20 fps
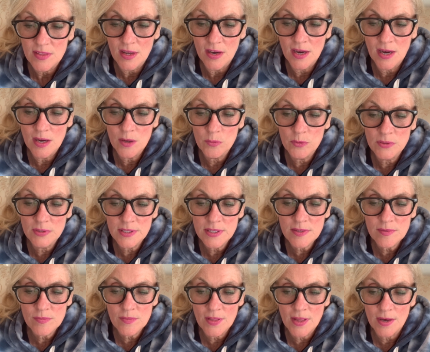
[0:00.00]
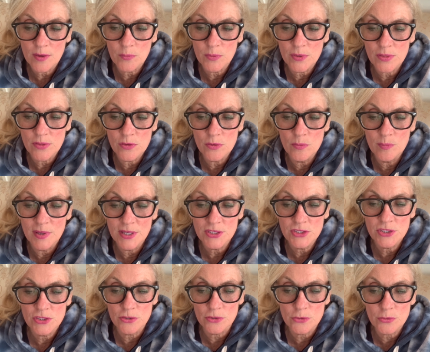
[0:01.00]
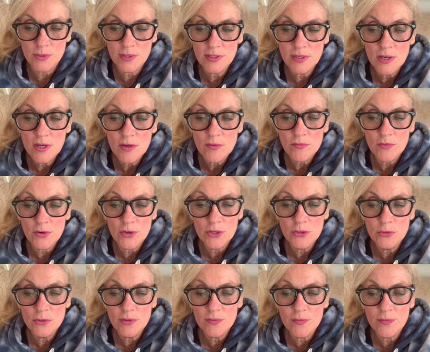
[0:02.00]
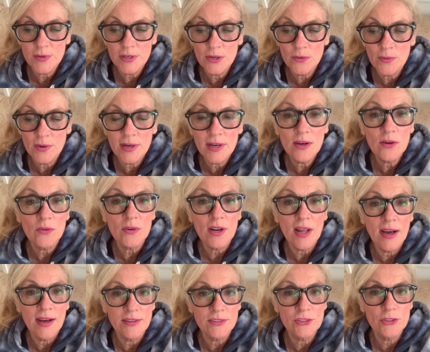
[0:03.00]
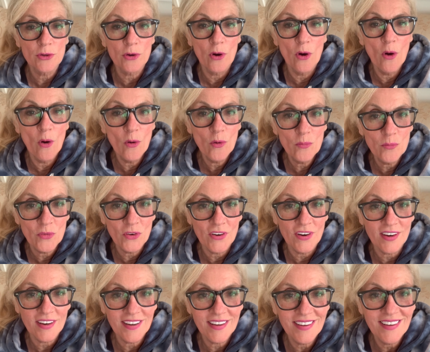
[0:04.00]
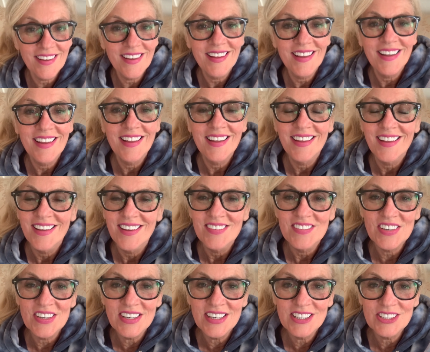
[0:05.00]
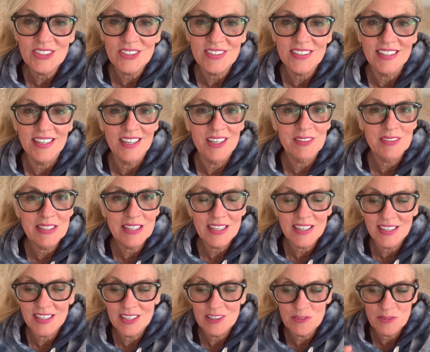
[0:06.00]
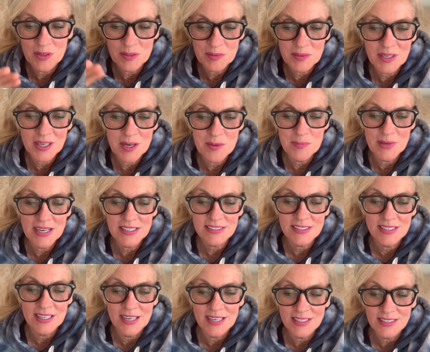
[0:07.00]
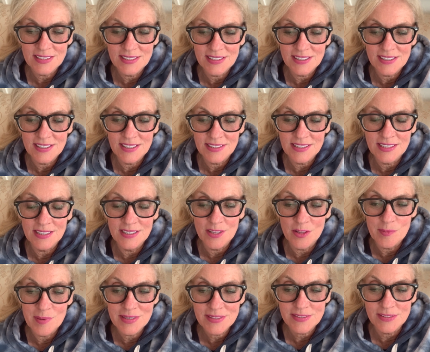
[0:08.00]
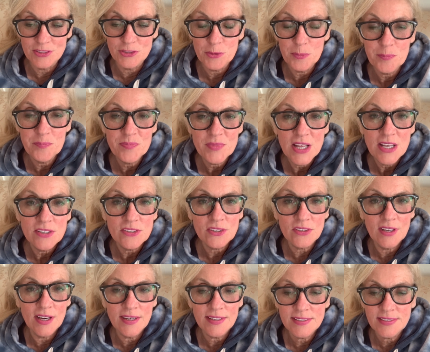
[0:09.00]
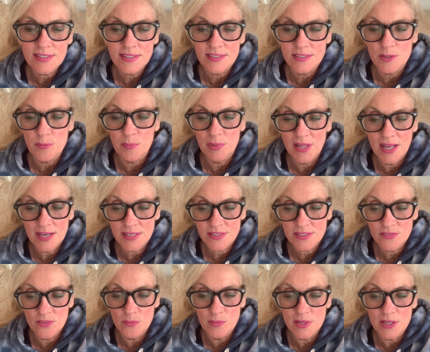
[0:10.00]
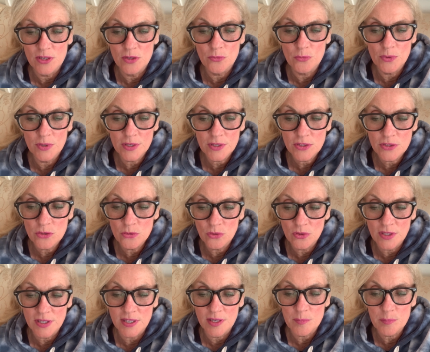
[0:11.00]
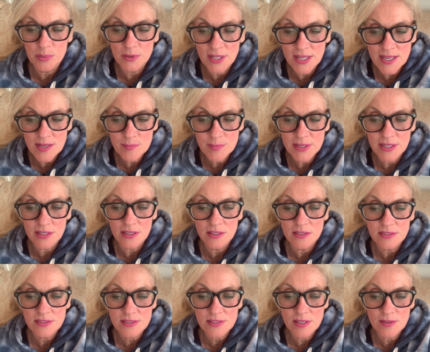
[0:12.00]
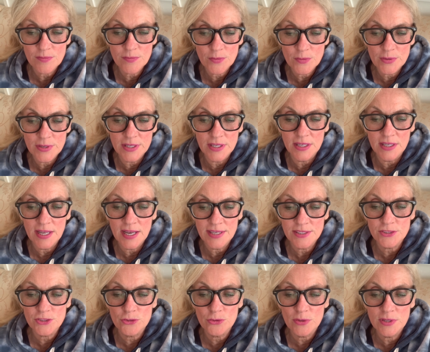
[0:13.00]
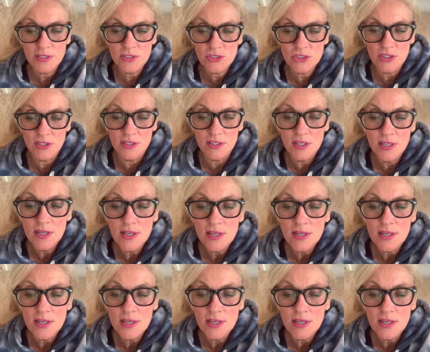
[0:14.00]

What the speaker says: I will leave that with you, my children, for you to figure it out as your homework. Very interesting. I'm going to come back to that at the end of the message. So God says, blasphemy, ridiculing, blaming, suffering, castration,